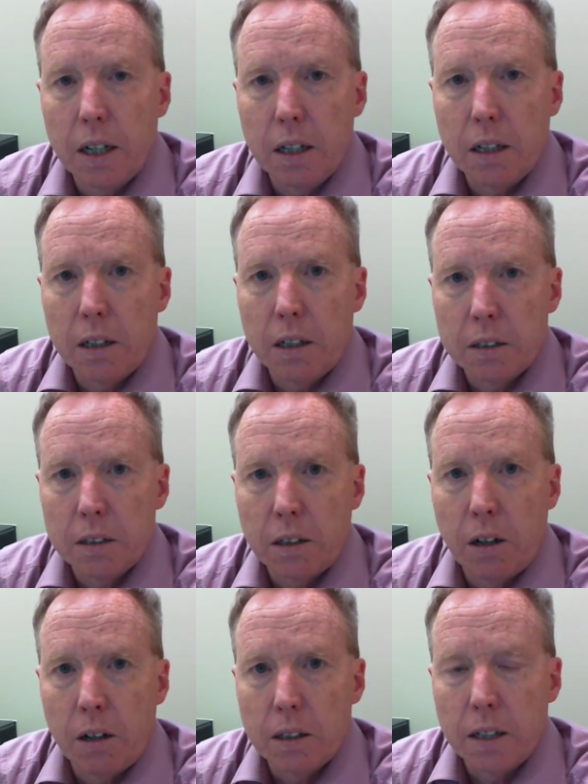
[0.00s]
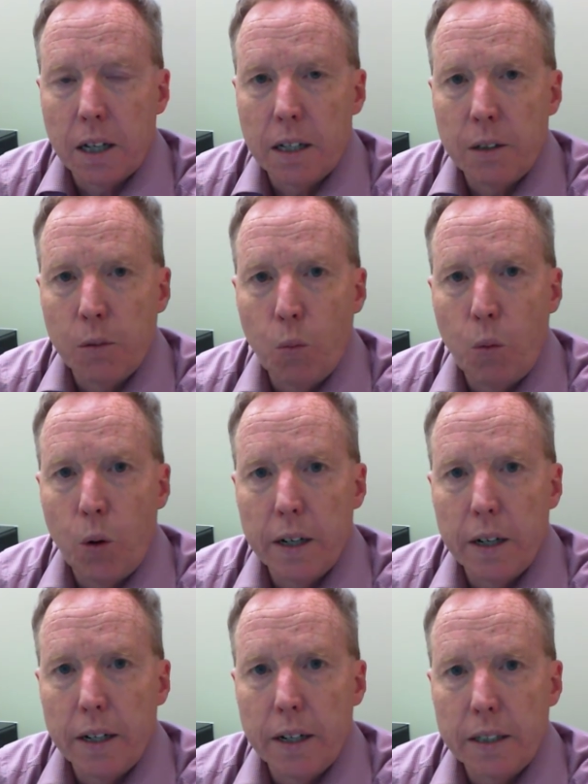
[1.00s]
all in
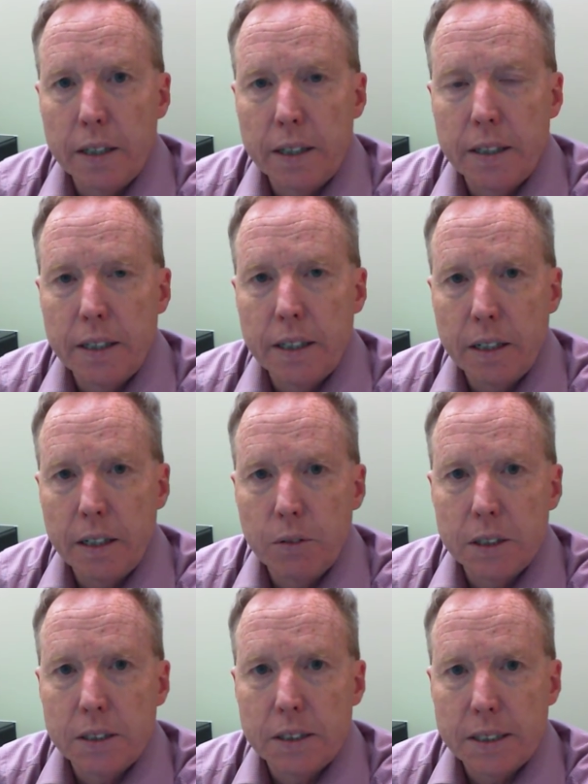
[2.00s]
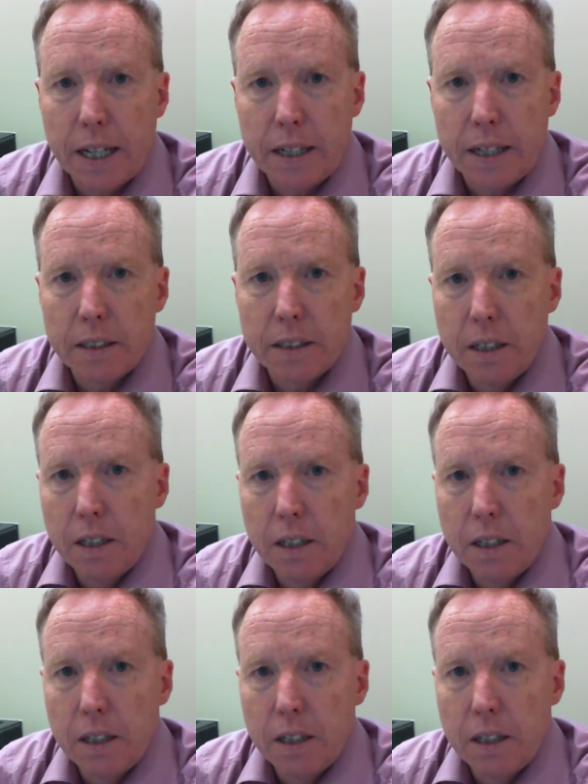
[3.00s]
one continuous set.